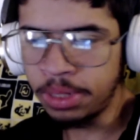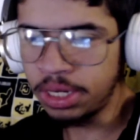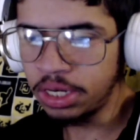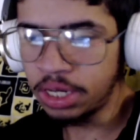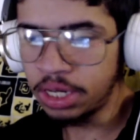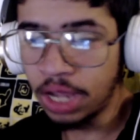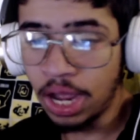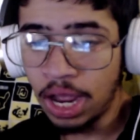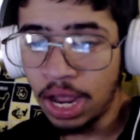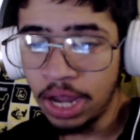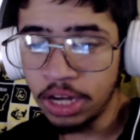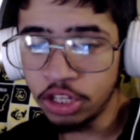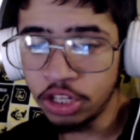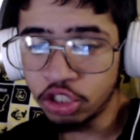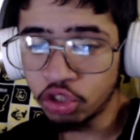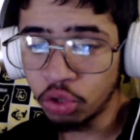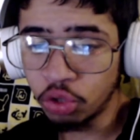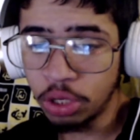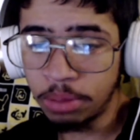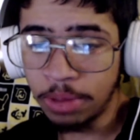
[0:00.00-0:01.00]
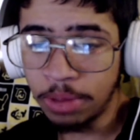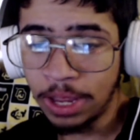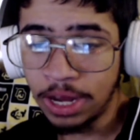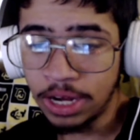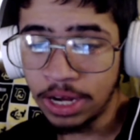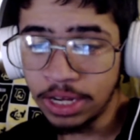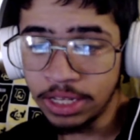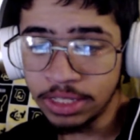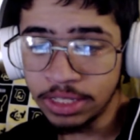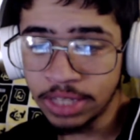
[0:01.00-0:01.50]
He died. He's
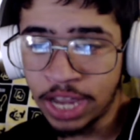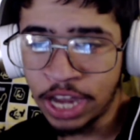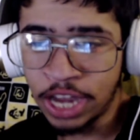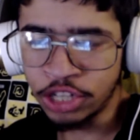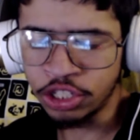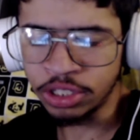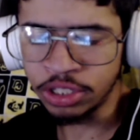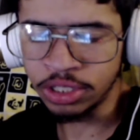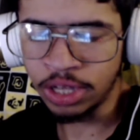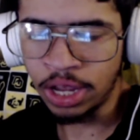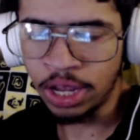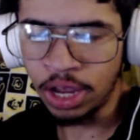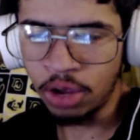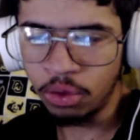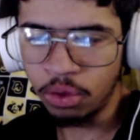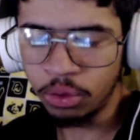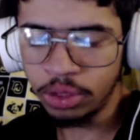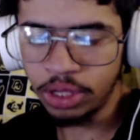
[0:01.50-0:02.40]
cremated. He's ashes now.